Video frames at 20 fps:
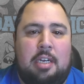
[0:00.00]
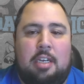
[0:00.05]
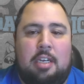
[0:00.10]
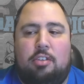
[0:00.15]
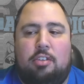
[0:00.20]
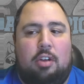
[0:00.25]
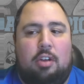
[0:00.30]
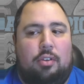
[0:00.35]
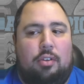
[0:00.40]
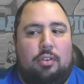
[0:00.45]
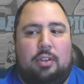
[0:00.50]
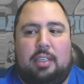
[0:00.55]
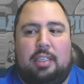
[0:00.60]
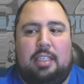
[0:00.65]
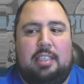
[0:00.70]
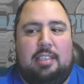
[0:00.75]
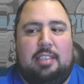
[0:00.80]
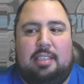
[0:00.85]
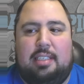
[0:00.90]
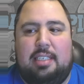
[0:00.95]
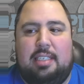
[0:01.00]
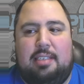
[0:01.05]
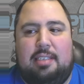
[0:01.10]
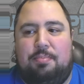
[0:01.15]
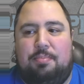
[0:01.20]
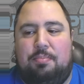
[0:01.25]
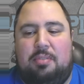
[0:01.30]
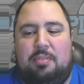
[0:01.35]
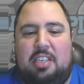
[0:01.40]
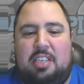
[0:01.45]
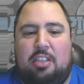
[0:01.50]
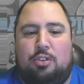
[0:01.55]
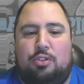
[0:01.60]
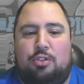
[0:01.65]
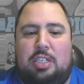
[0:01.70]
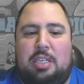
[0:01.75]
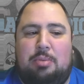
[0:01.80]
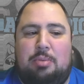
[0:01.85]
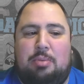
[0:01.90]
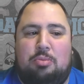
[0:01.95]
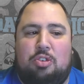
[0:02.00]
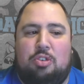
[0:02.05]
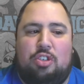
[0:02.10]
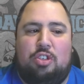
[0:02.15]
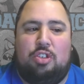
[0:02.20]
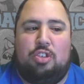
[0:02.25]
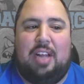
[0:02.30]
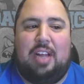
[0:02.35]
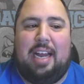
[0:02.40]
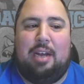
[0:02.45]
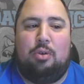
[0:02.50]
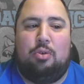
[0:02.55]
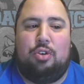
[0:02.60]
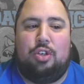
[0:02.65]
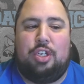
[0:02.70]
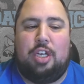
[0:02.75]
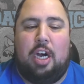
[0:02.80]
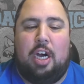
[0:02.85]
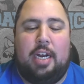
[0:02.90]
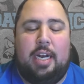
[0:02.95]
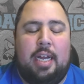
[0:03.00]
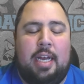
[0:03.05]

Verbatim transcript: So this this Steelers team was just flat out done.